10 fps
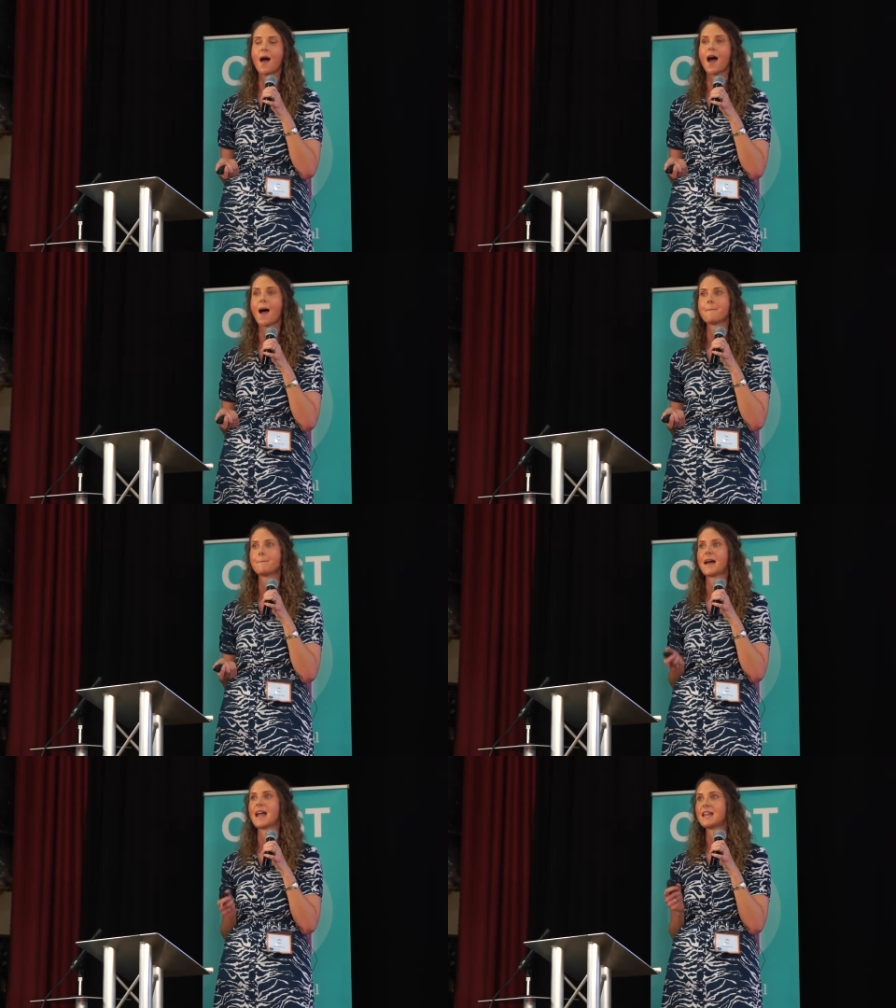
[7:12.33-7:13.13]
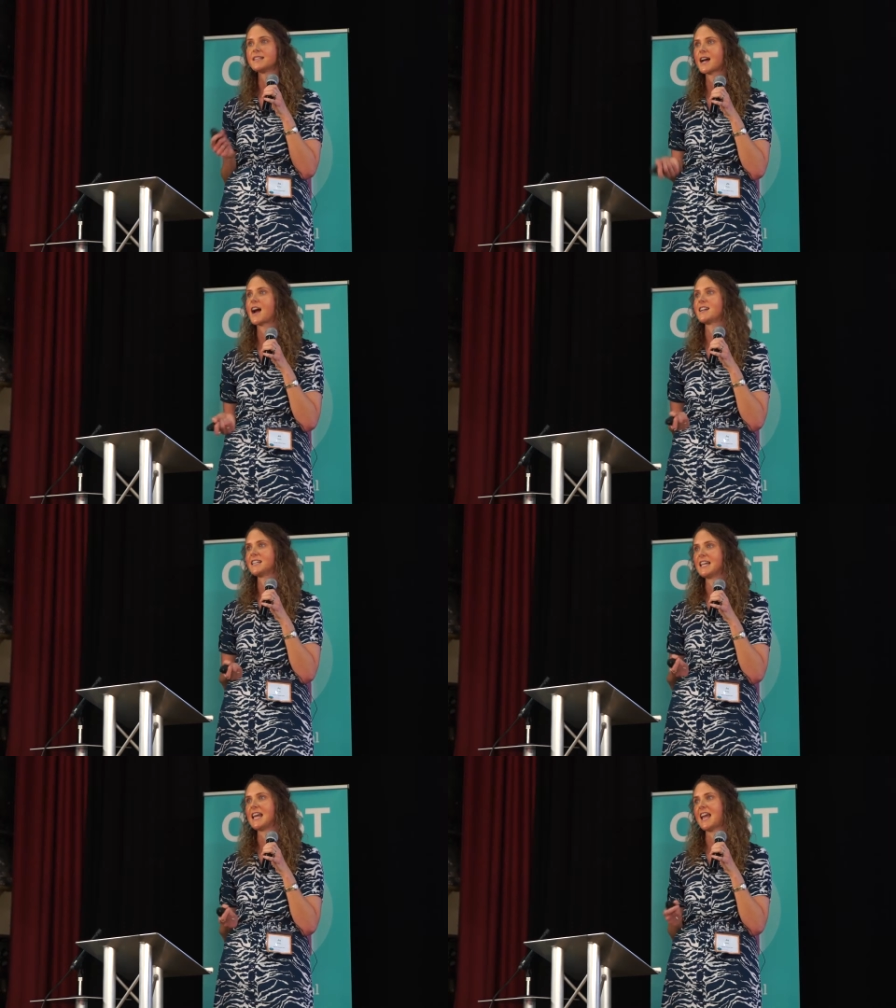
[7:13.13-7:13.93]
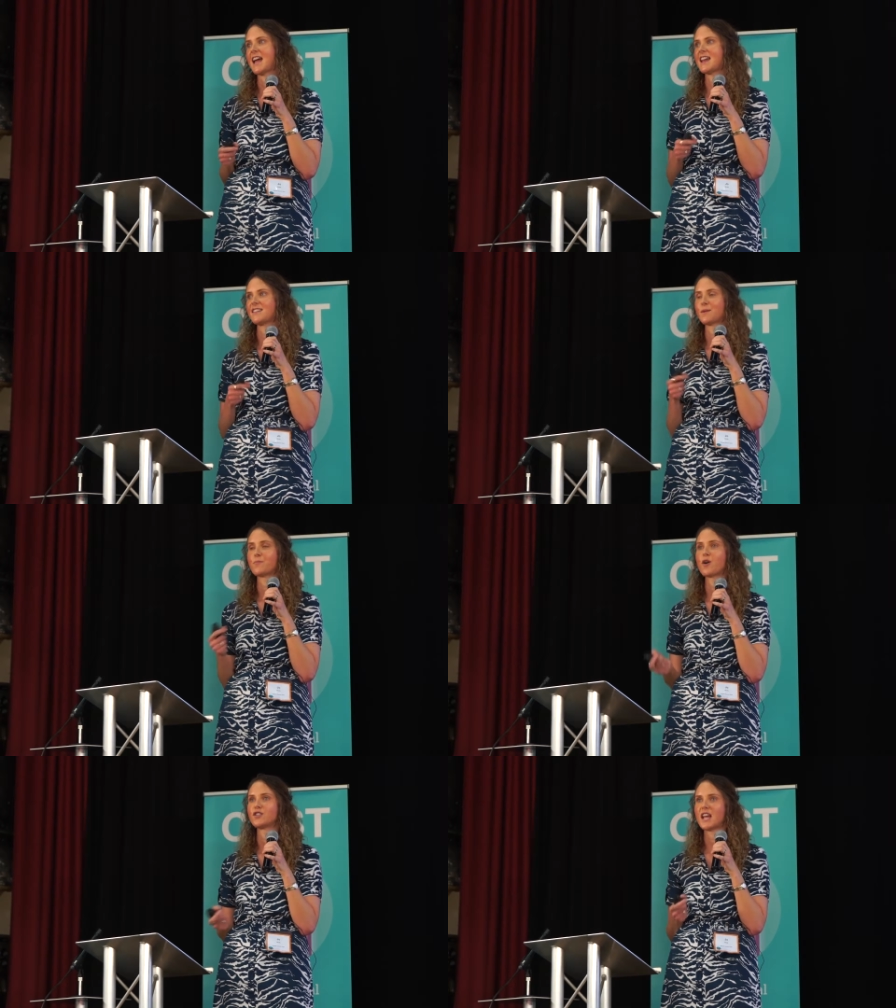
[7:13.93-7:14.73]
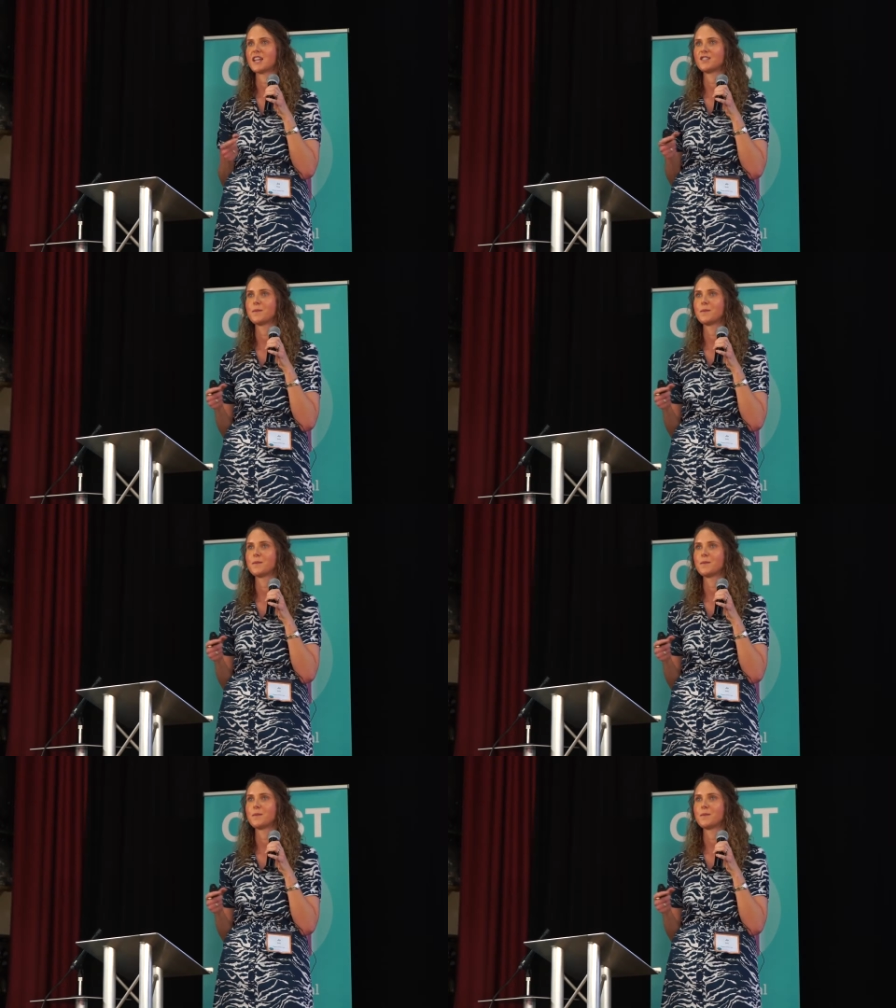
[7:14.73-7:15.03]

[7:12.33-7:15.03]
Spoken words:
but internally and as a project